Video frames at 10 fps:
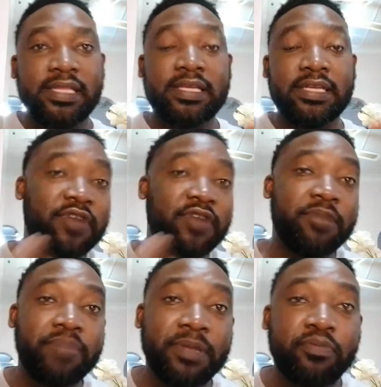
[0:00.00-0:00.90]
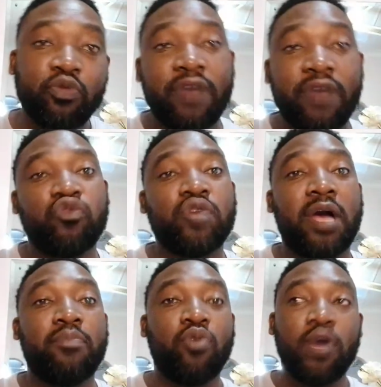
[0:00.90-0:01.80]
the different people we have to
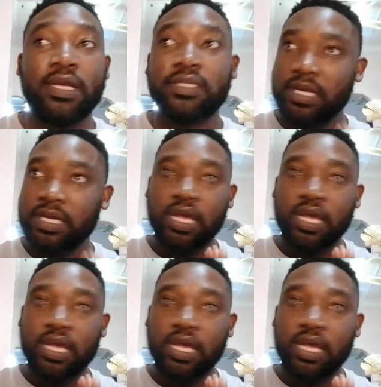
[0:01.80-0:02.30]
appoint,